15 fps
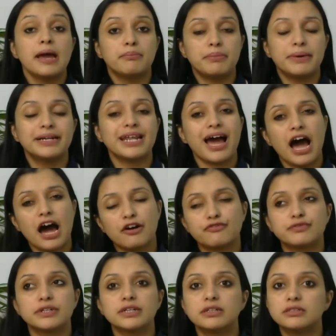But
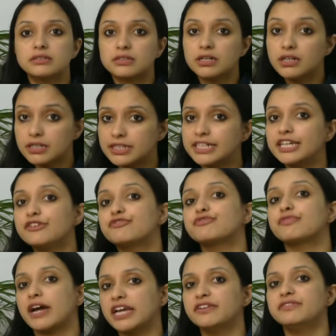after
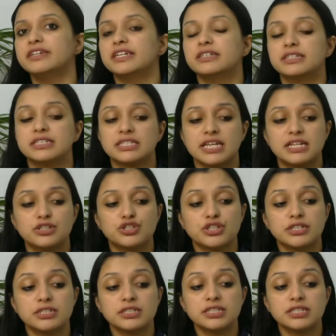35 degrees Celsius,